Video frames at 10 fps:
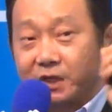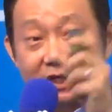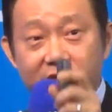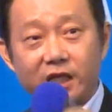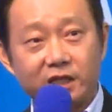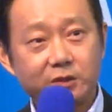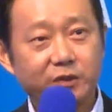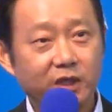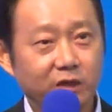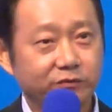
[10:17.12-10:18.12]
creative
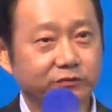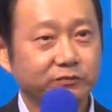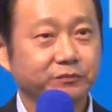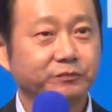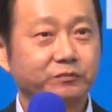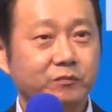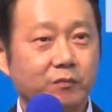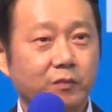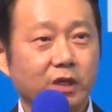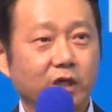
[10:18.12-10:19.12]
enough,
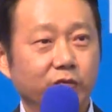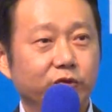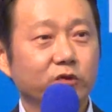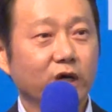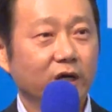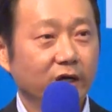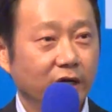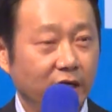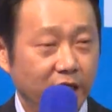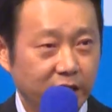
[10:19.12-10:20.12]
if you are
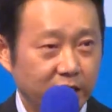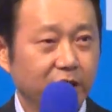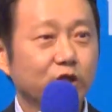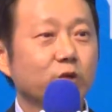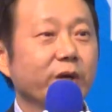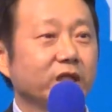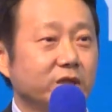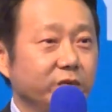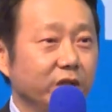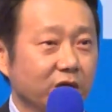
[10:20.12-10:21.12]

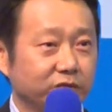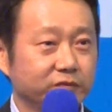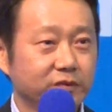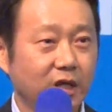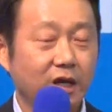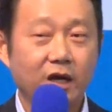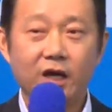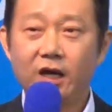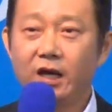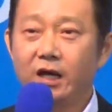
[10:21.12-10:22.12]
innovative enough,
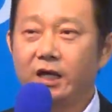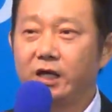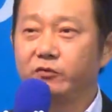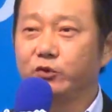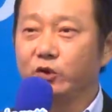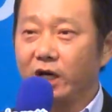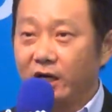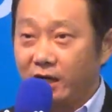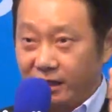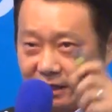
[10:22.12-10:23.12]
if you are
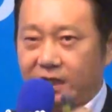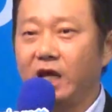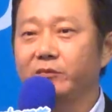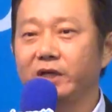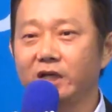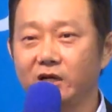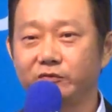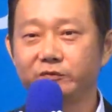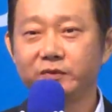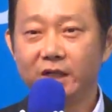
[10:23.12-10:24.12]
clever
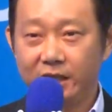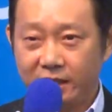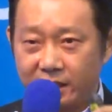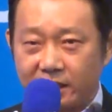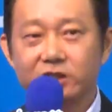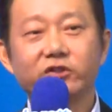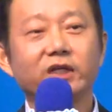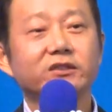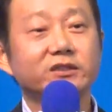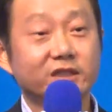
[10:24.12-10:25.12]
enough,
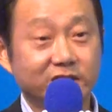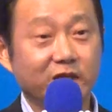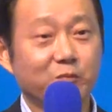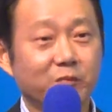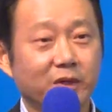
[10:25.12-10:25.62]
create a system,